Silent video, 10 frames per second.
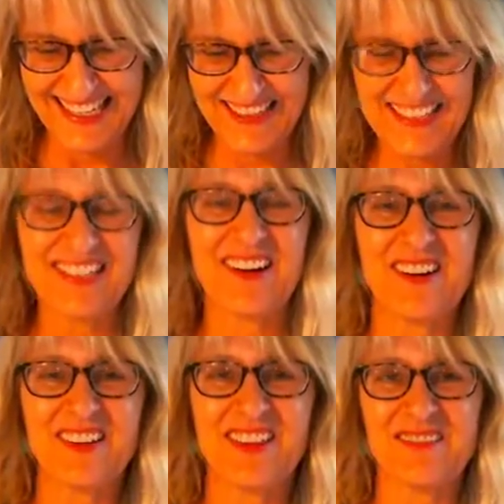you did it
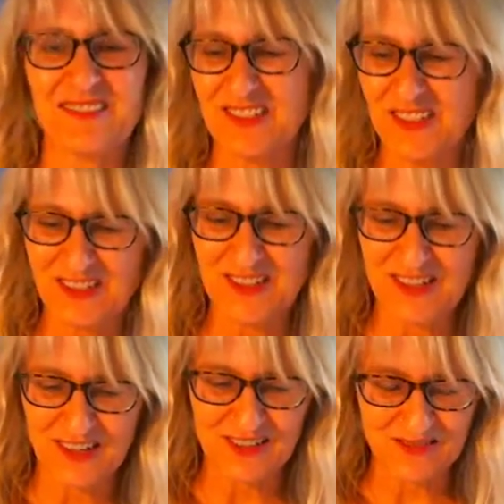all through your own
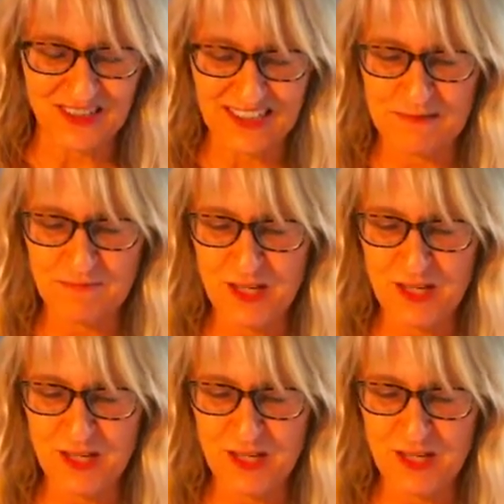hard work.